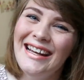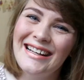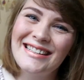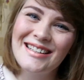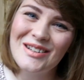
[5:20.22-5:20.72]

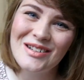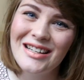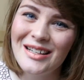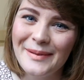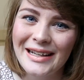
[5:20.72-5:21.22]
it's so cool,
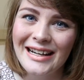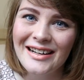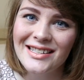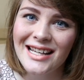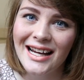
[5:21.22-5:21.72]
in the beginning
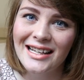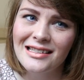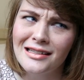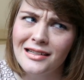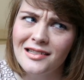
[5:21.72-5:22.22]
I was like,
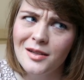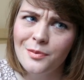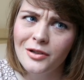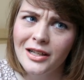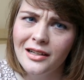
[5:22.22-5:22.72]
did she
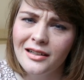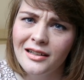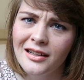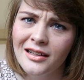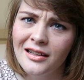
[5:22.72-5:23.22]
bring
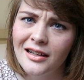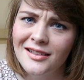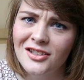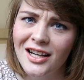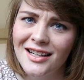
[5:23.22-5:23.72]
a
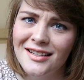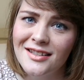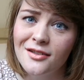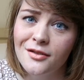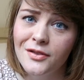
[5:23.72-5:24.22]
Chinese
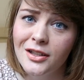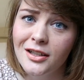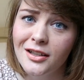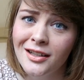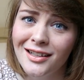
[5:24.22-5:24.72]
souvenir?